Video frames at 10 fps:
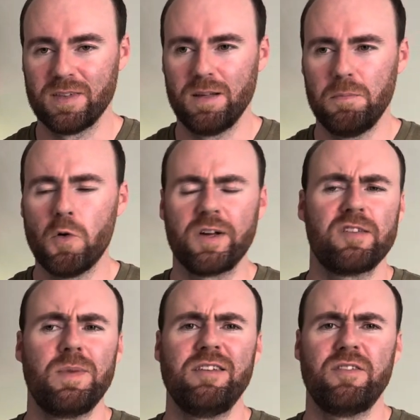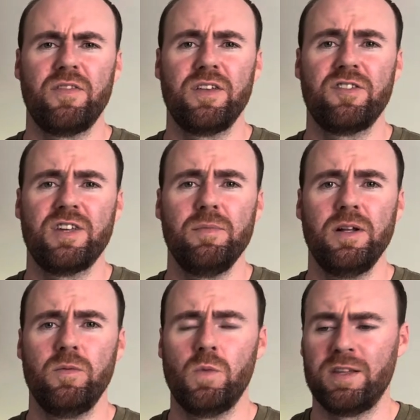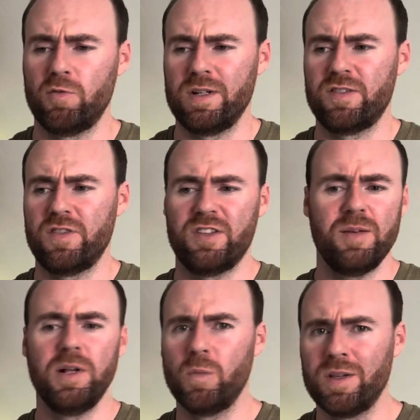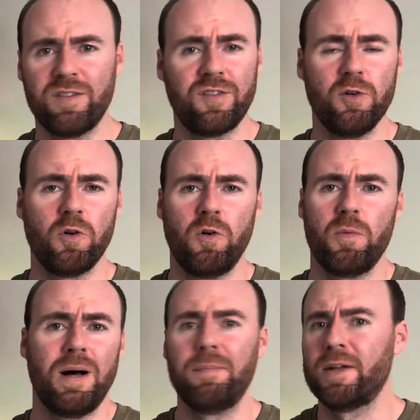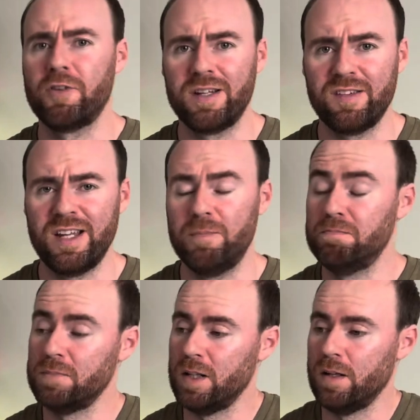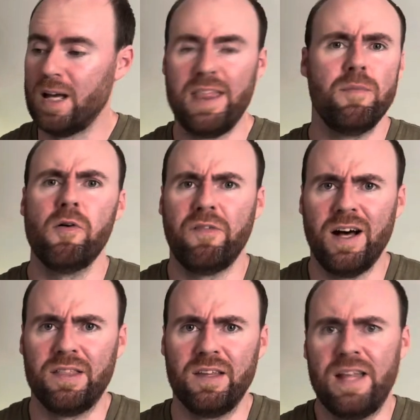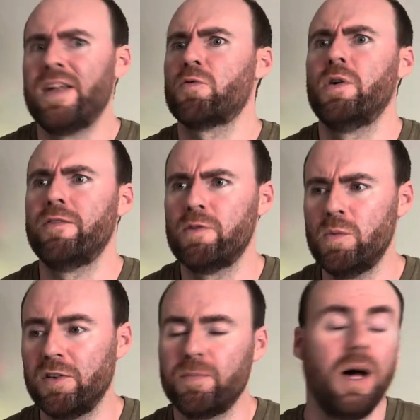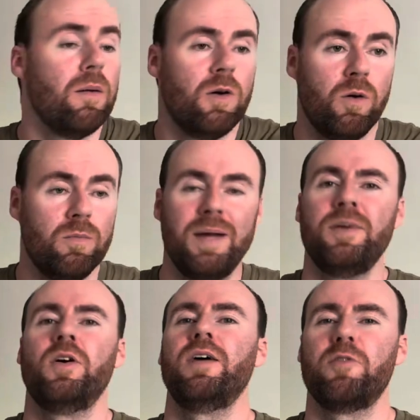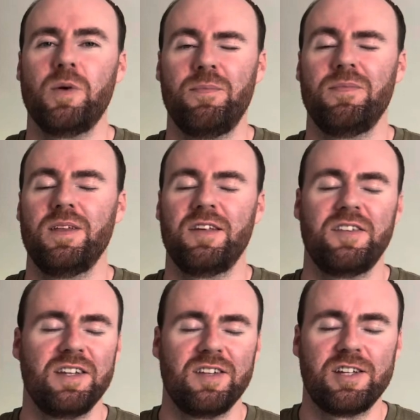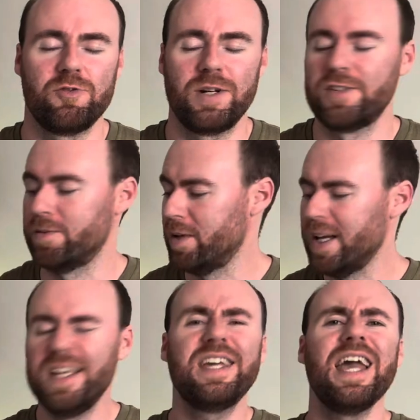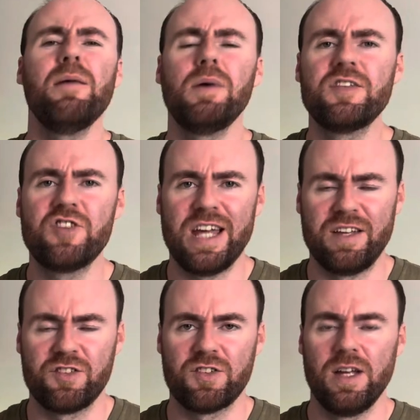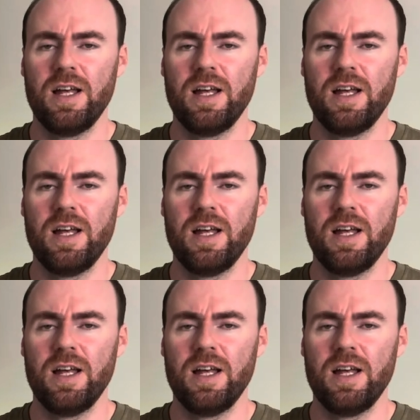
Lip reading: more expensive than stimulant ones, which the stimulant ones have still got all the pump ingredients in them, and they're more fun, and that's what everyone wants. But, or maybe not everyone, that's an exaggeration. You get my gist.